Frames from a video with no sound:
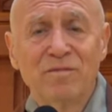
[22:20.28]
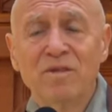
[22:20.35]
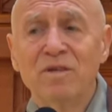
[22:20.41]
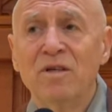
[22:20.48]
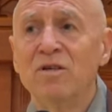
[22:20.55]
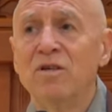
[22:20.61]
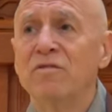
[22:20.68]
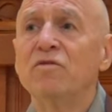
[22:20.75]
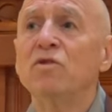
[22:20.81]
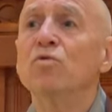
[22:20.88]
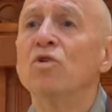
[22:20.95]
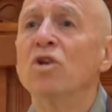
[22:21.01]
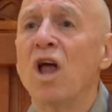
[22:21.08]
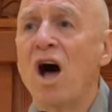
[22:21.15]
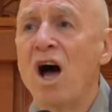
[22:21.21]
You know, if you
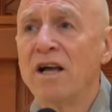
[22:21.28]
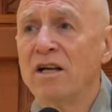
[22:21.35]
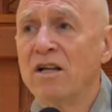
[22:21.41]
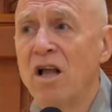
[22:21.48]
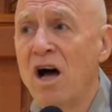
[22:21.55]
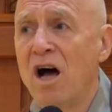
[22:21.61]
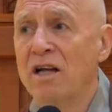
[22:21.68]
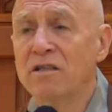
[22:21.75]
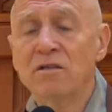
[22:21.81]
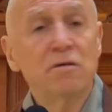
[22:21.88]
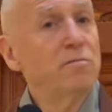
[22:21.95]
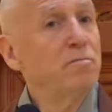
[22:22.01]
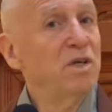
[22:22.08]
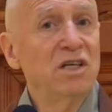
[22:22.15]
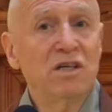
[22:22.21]
lie a lot,
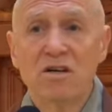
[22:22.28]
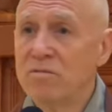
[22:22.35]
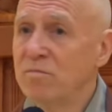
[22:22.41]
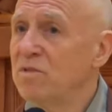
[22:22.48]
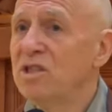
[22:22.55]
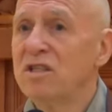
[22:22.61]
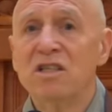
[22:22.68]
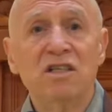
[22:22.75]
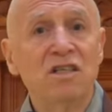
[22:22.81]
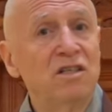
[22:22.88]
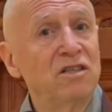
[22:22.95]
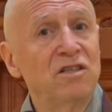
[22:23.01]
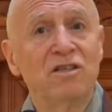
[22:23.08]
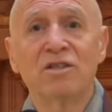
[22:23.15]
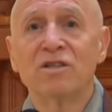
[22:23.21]
it becomes
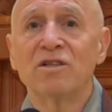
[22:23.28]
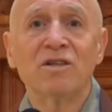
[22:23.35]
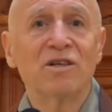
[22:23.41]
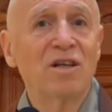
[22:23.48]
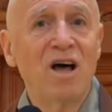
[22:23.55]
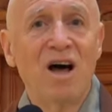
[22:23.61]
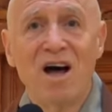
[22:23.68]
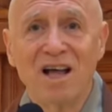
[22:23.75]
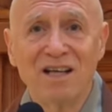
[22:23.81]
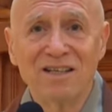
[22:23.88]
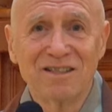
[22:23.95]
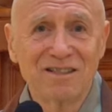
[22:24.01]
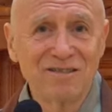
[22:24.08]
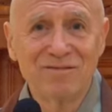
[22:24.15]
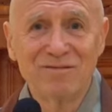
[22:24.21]
easier to lie.
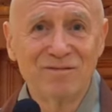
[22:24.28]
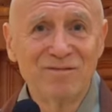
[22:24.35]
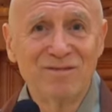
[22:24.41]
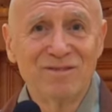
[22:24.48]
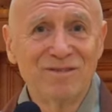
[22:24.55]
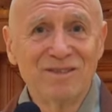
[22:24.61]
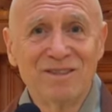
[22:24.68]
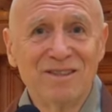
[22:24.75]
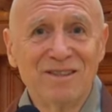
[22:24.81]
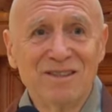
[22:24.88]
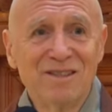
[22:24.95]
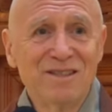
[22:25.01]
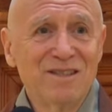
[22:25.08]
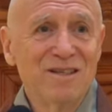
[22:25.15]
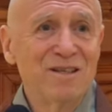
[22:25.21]

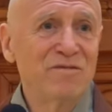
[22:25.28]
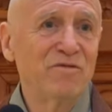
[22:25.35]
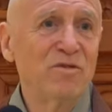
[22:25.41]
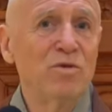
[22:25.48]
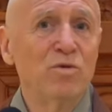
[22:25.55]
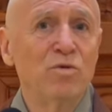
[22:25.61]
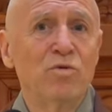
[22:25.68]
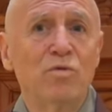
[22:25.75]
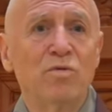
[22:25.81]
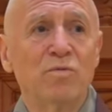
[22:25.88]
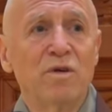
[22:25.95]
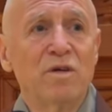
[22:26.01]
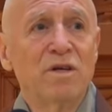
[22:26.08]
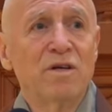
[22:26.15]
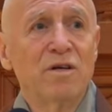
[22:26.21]
If you
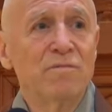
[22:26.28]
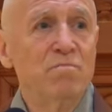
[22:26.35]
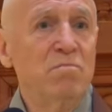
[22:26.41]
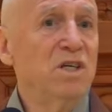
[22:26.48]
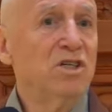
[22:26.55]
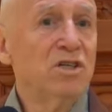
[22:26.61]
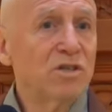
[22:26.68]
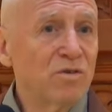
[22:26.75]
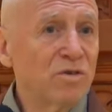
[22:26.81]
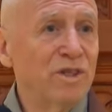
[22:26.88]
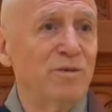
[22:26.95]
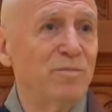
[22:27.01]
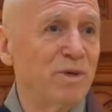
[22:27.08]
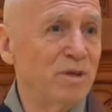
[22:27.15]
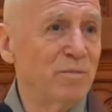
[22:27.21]

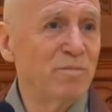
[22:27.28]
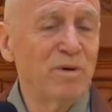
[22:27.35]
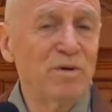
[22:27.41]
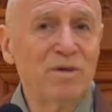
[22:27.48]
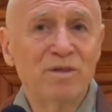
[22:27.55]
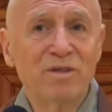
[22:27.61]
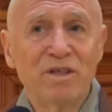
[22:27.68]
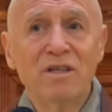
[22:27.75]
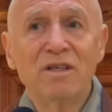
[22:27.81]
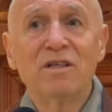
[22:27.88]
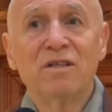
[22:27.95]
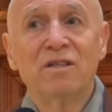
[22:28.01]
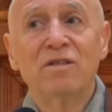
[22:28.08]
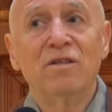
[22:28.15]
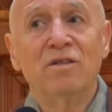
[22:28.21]
mistreat people,
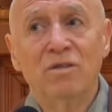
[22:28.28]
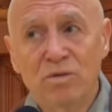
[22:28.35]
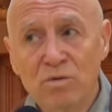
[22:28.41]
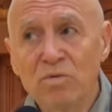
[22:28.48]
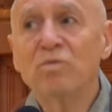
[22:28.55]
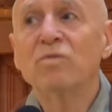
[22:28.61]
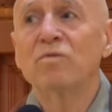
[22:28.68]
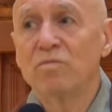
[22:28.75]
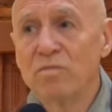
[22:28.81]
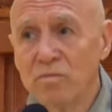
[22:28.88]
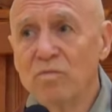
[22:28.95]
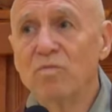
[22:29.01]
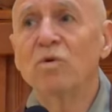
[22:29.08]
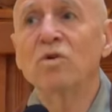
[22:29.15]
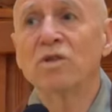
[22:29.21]
you
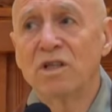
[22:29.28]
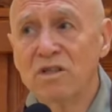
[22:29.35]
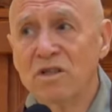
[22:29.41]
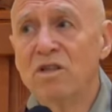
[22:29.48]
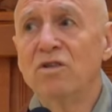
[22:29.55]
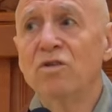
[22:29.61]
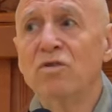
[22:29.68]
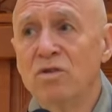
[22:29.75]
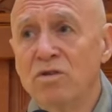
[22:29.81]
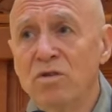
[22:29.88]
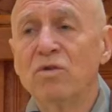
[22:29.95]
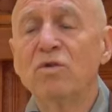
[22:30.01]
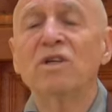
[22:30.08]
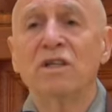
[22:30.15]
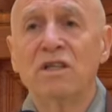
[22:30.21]
will continue to
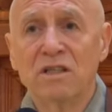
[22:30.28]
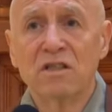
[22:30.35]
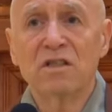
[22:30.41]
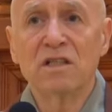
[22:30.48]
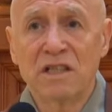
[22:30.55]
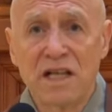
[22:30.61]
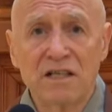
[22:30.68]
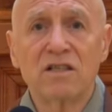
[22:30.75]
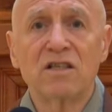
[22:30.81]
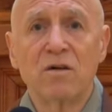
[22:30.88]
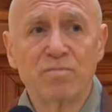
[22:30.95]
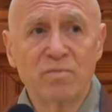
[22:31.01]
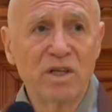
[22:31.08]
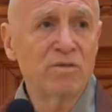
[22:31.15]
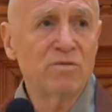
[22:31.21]
do it unless
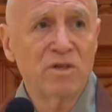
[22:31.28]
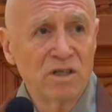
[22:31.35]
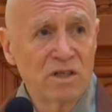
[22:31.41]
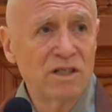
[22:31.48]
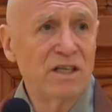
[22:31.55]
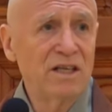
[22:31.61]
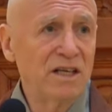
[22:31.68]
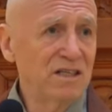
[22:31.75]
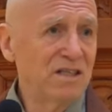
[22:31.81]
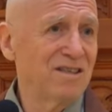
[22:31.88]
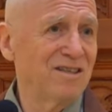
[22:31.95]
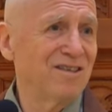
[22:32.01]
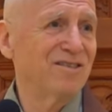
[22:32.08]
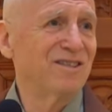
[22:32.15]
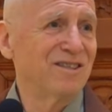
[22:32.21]
something really hits
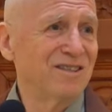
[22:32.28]
you.